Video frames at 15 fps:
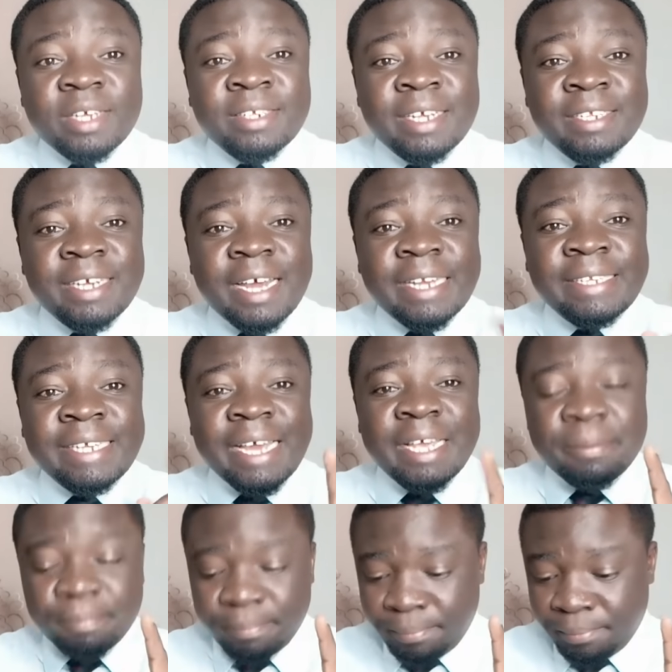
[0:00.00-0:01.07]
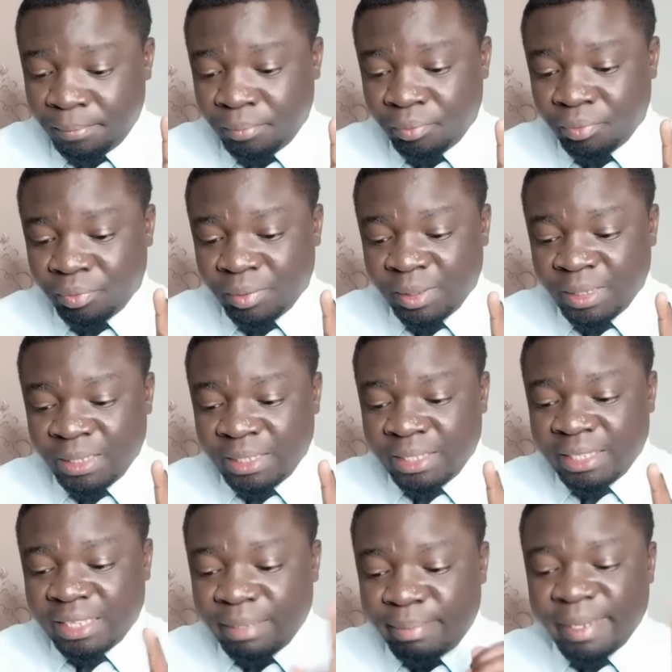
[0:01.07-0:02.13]
such a time,
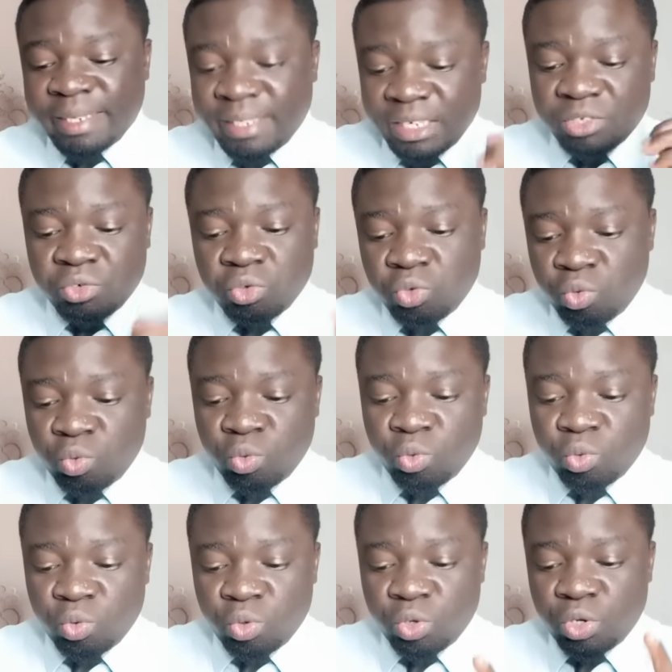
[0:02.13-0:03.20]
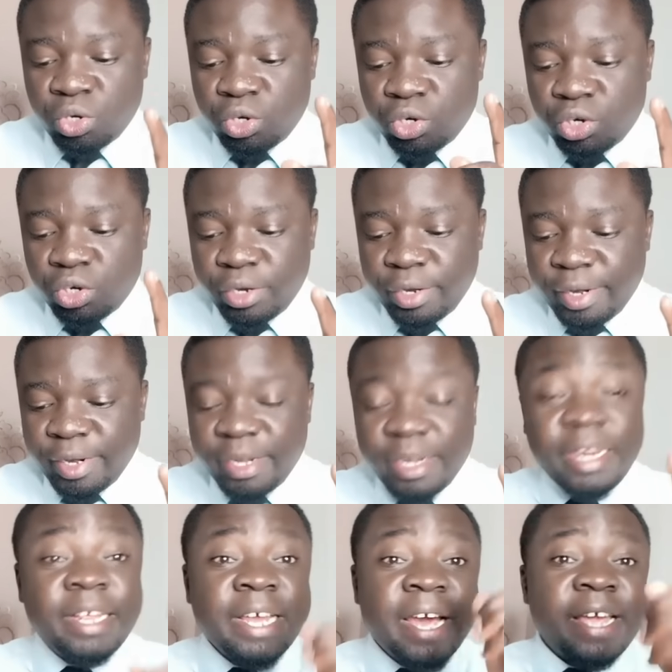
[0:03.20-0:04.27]
the best thing to do
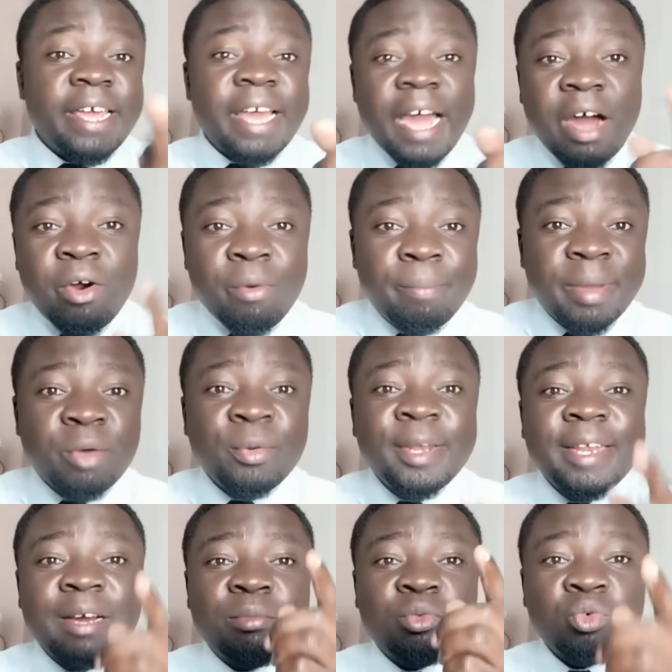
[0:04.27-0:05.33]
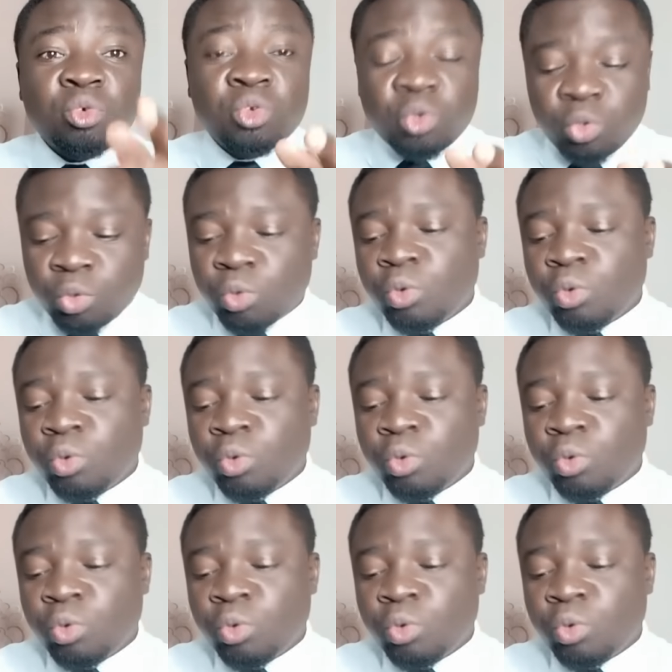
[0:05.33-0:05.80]
ni yeye aombe William Ruto,